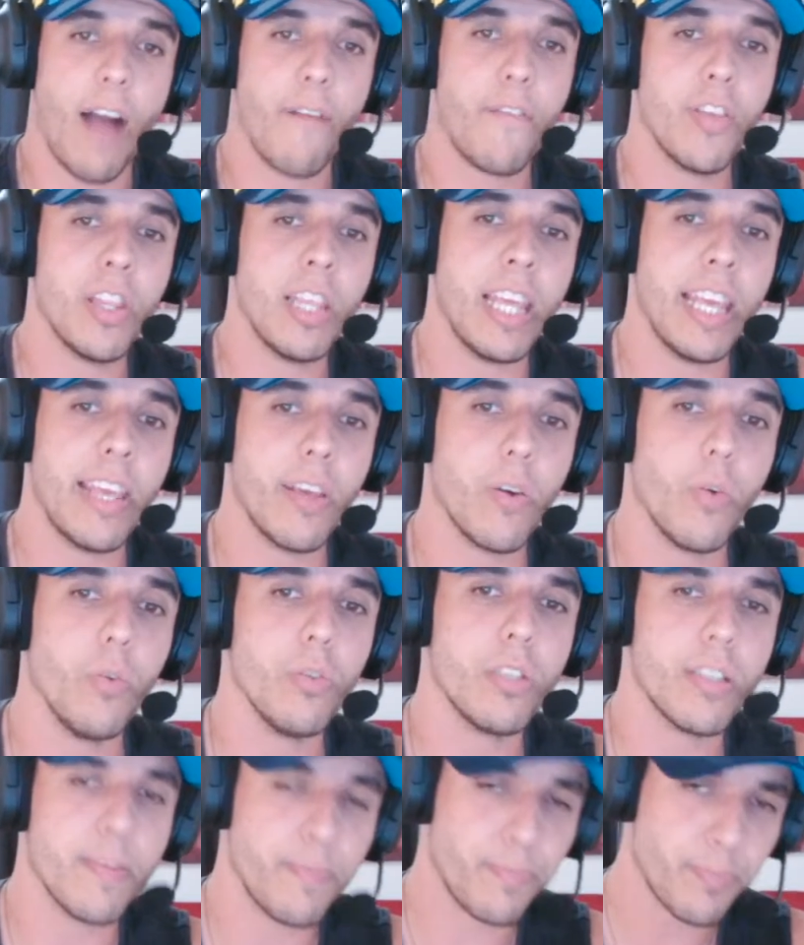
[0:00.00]
For the
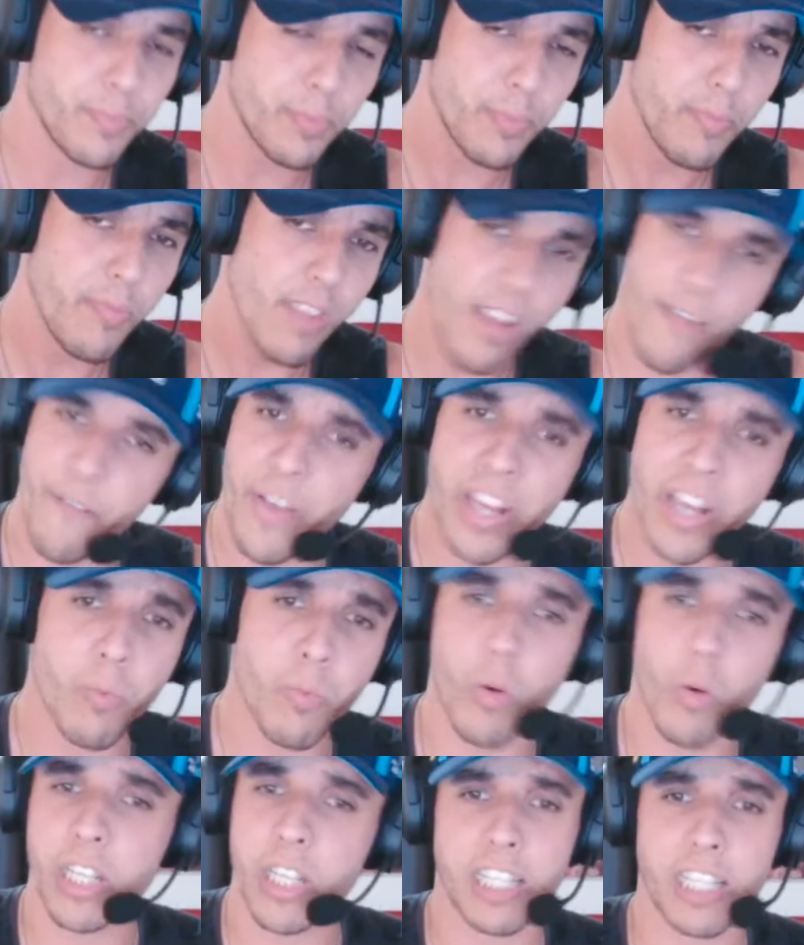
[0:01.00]
Eels, Veda
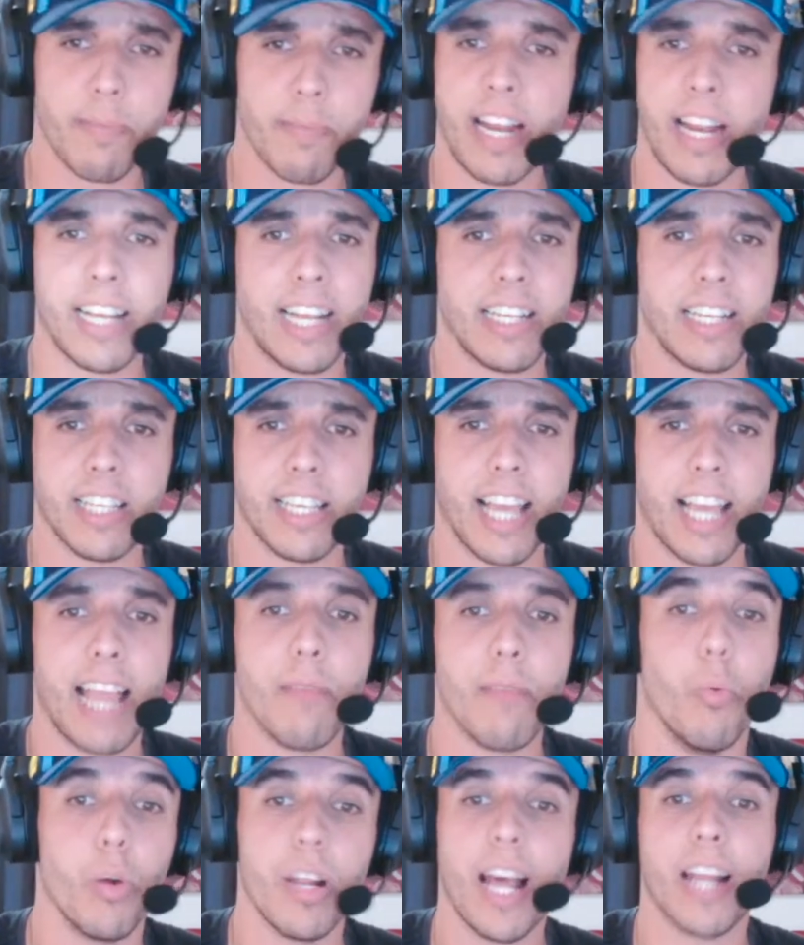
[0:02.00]
Walsh hasn't been able to get into the
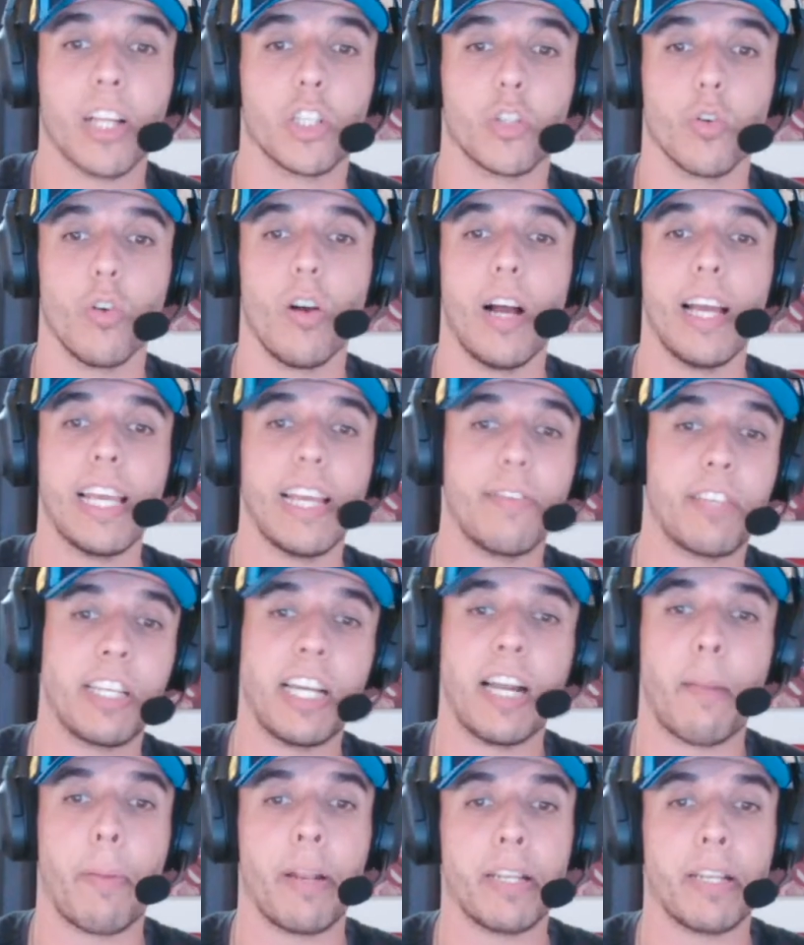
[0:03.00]
game. Would have had a try if
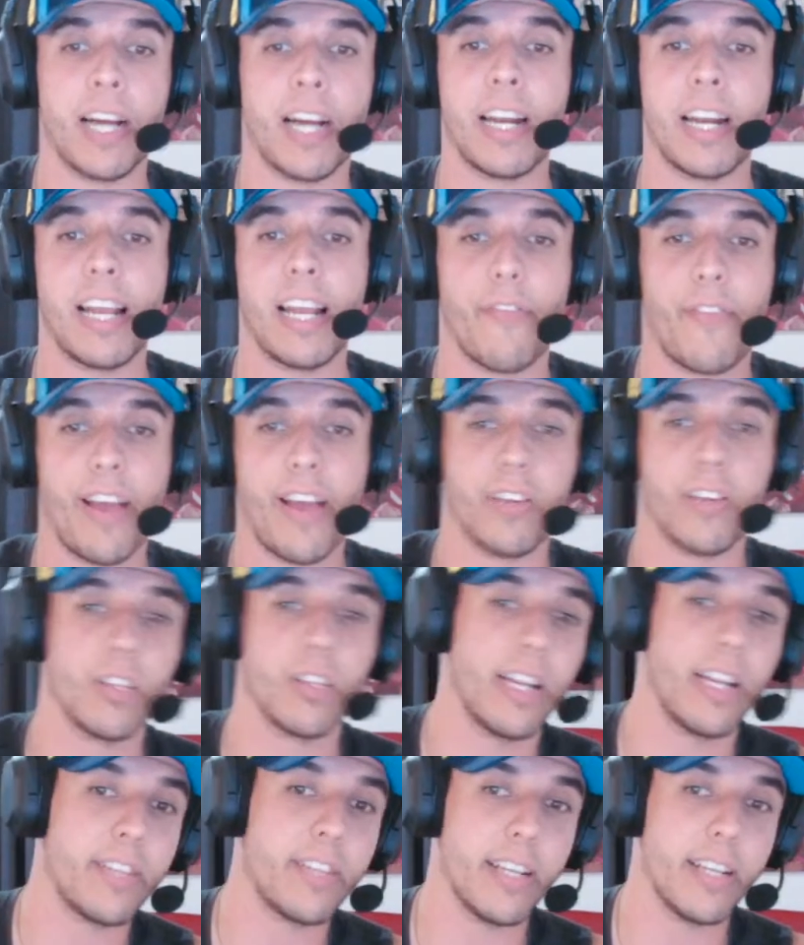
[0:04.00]
Tiana Penatani had found her on
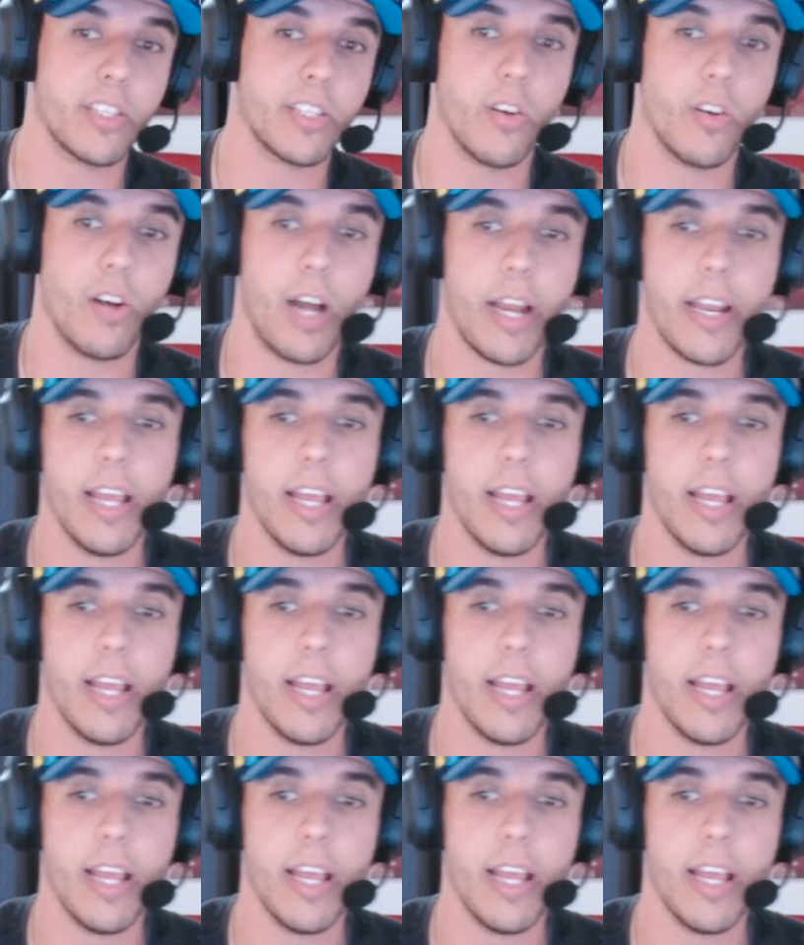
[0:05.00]
the left-hand side,